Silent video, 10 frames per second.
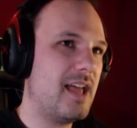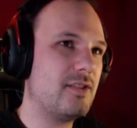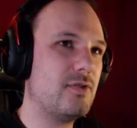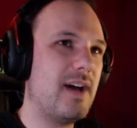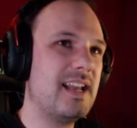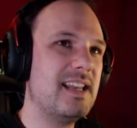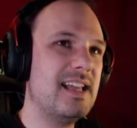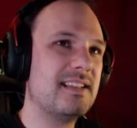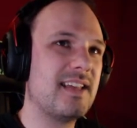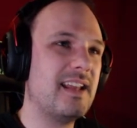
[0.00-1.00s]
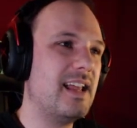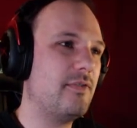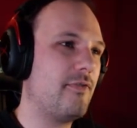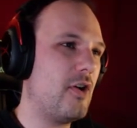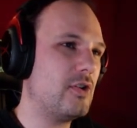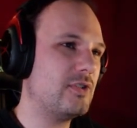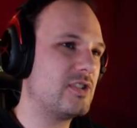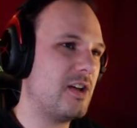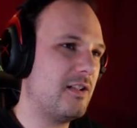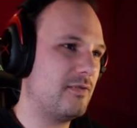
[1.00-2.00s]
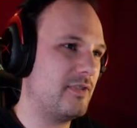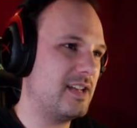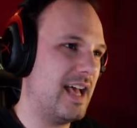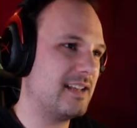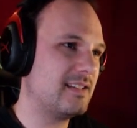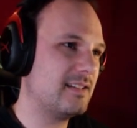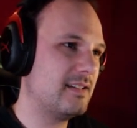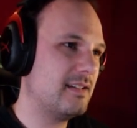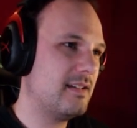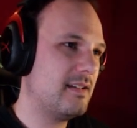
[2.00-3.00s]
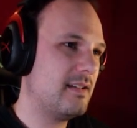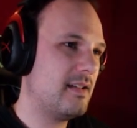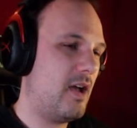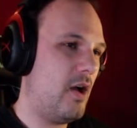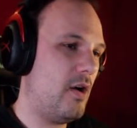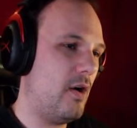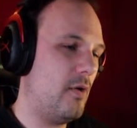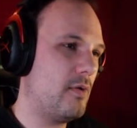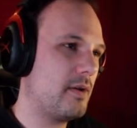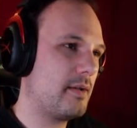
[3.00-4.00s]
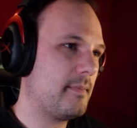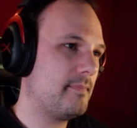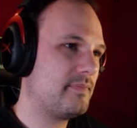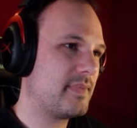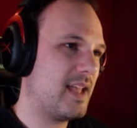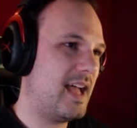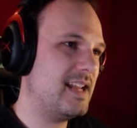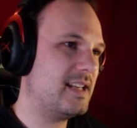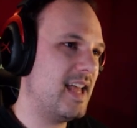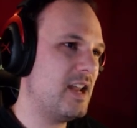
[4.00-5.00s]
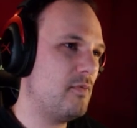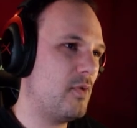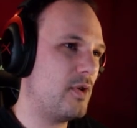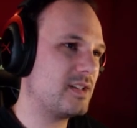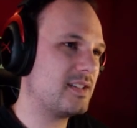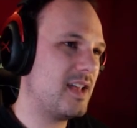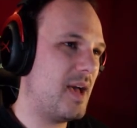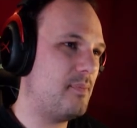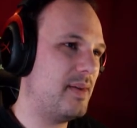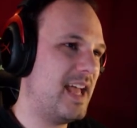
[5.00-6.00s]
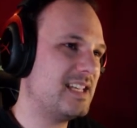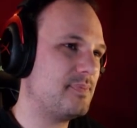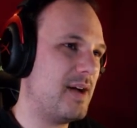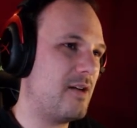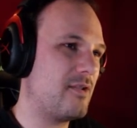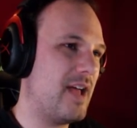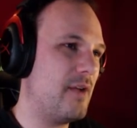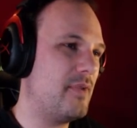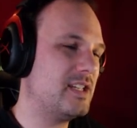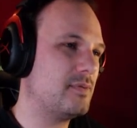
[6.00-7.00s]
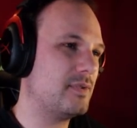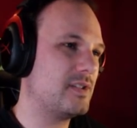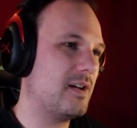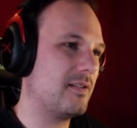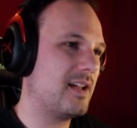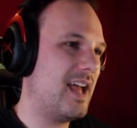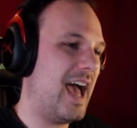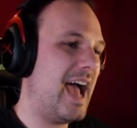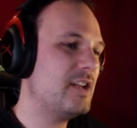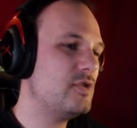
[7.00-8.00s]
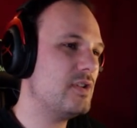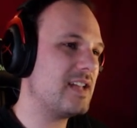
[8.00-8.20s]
Do I need an infernal chalk for that? Uh-oh. I need nether wards, a blaze powder, and ritual chalk. I do not